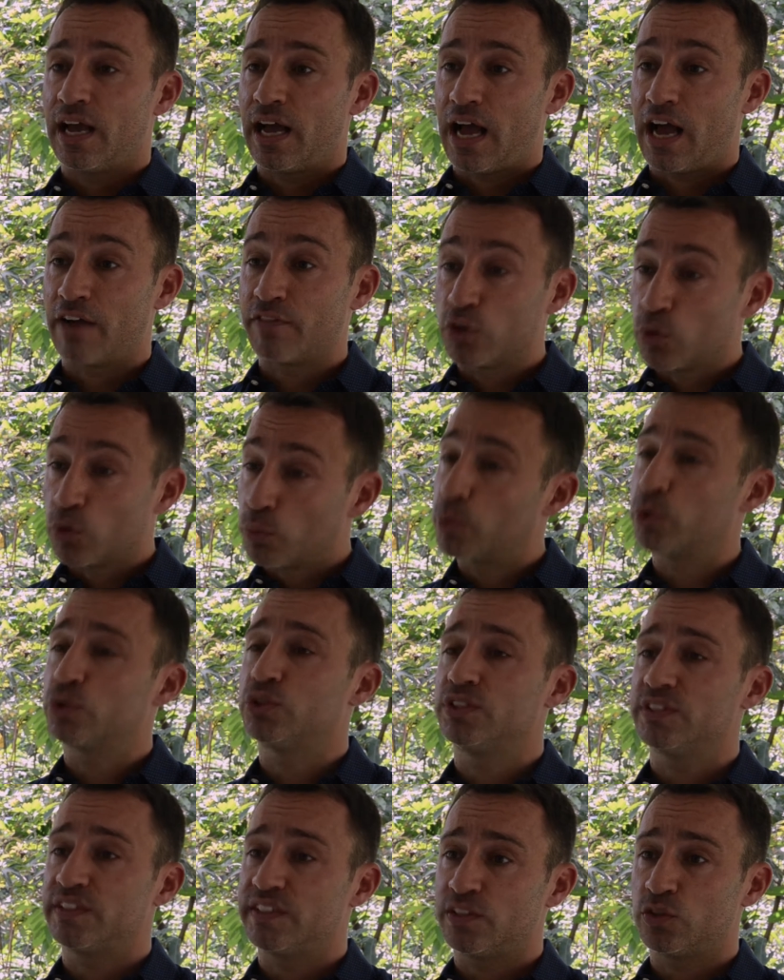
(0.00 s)
have an
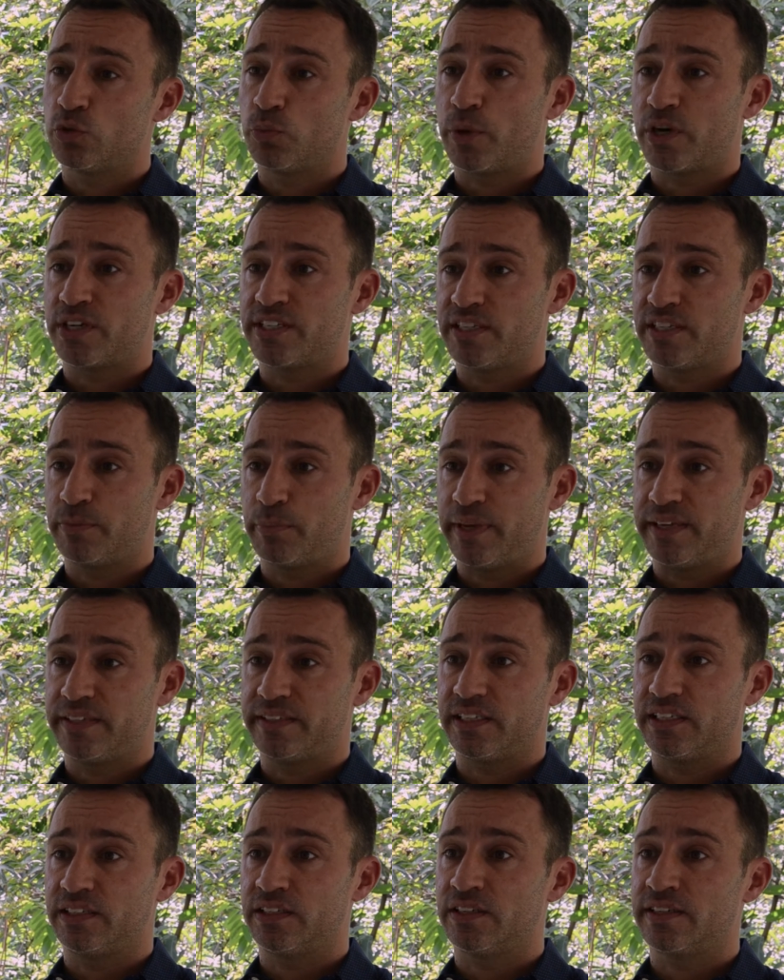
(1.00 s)
opportunity to participate
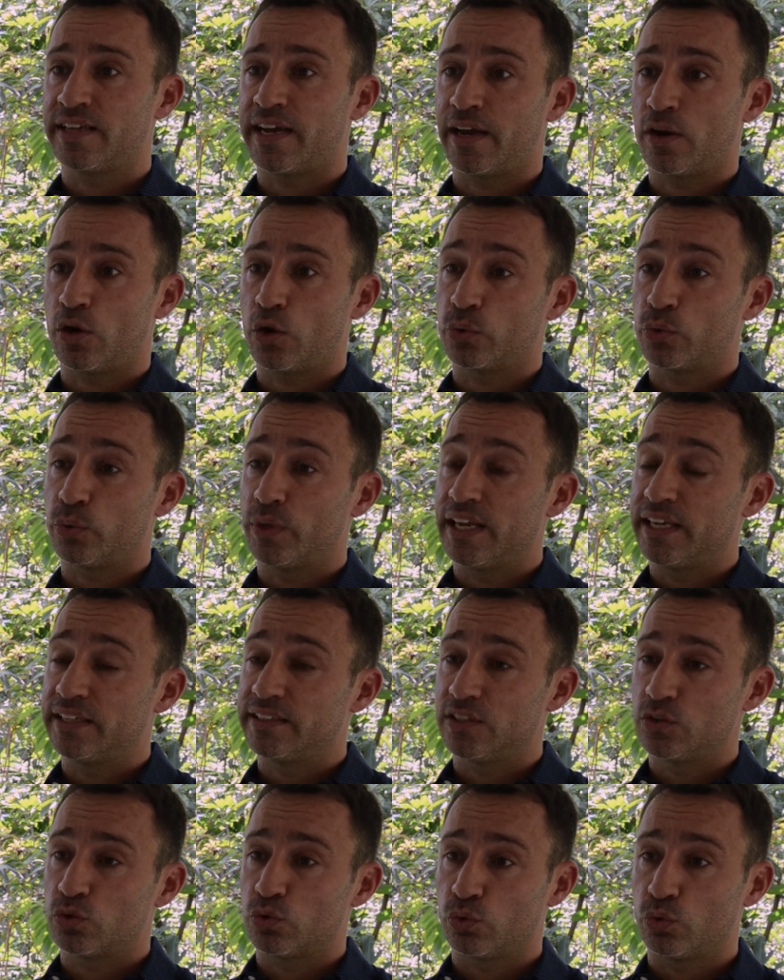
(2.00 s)
in the dialogue
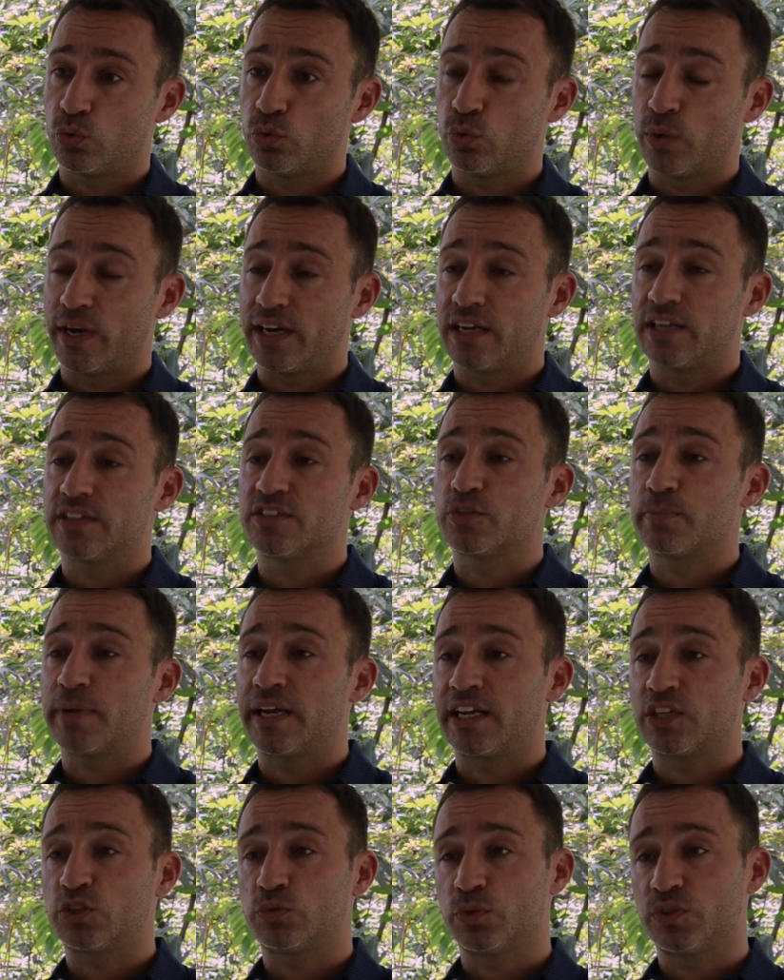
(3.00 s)
related to wetlands
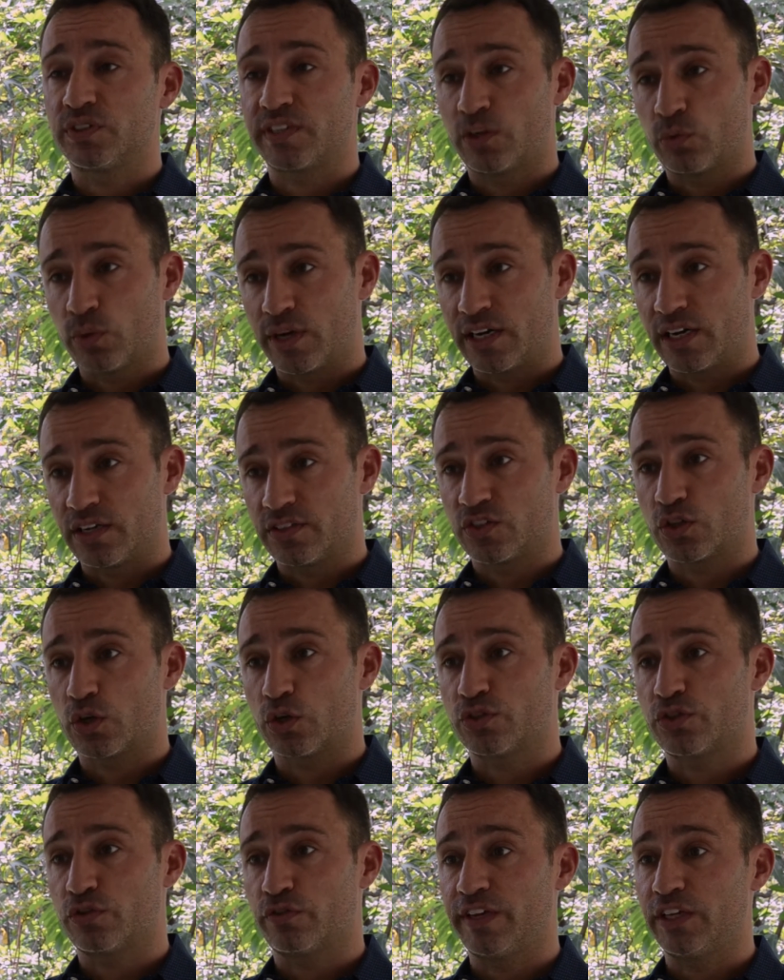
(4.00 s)
management and wetlands
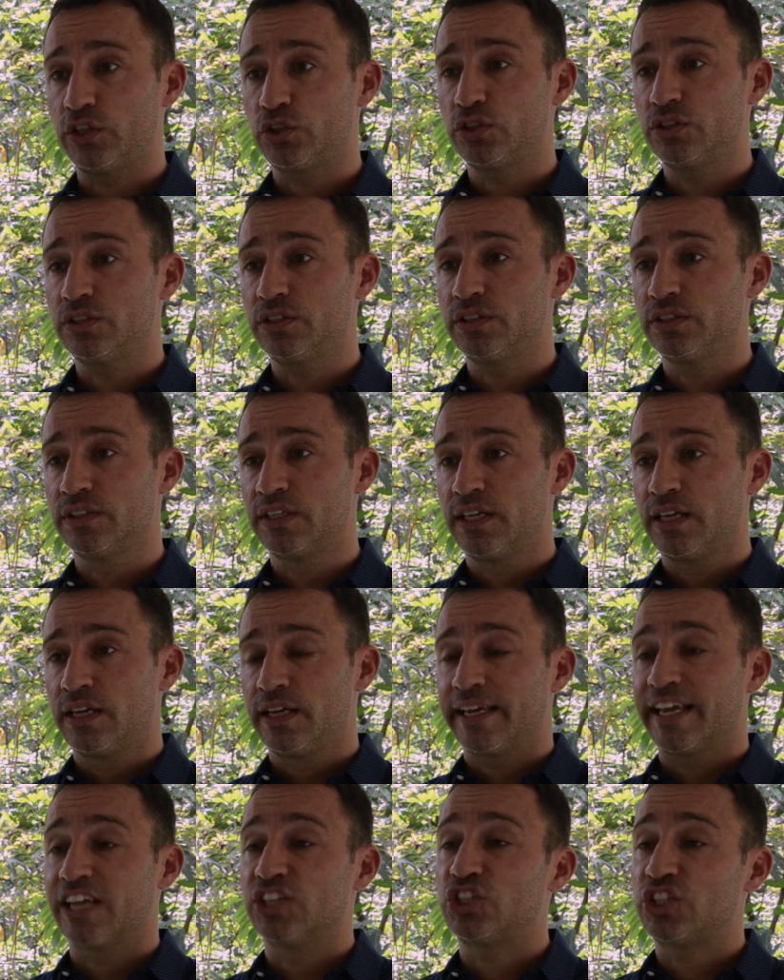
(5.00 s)
conservation,
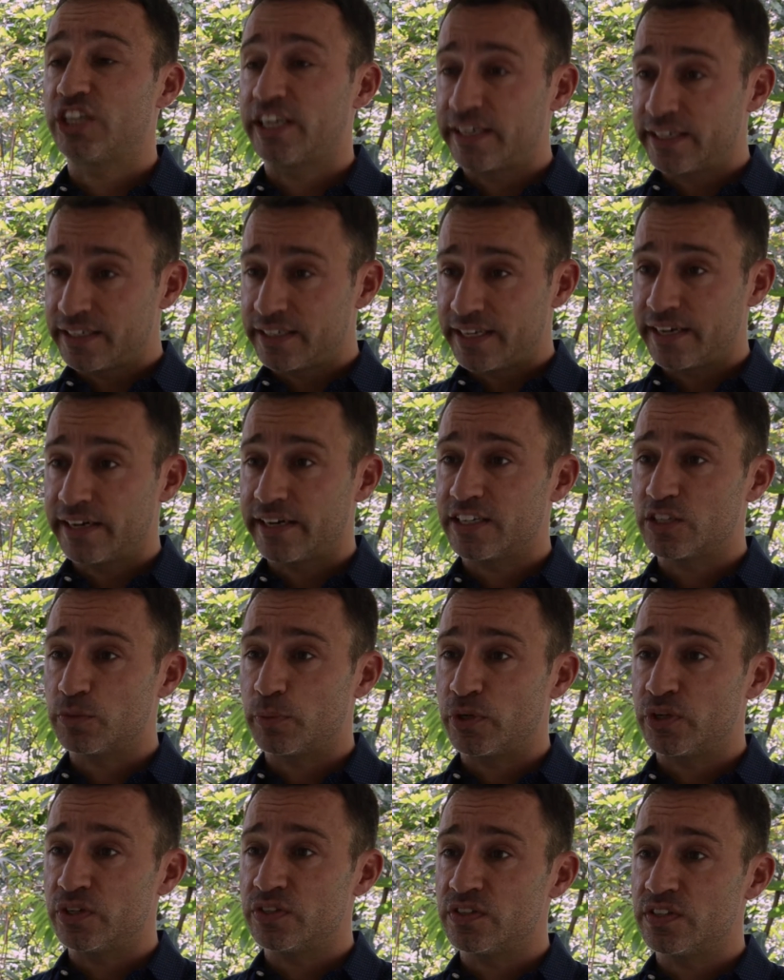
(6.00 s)
can share their
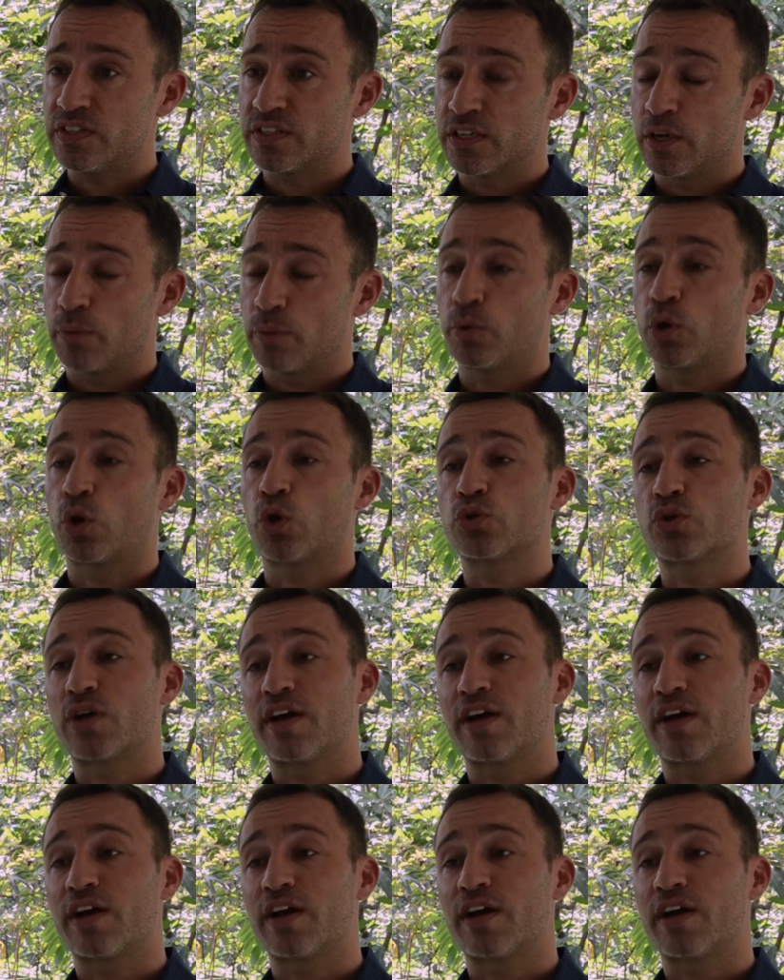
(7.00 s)
experience, but also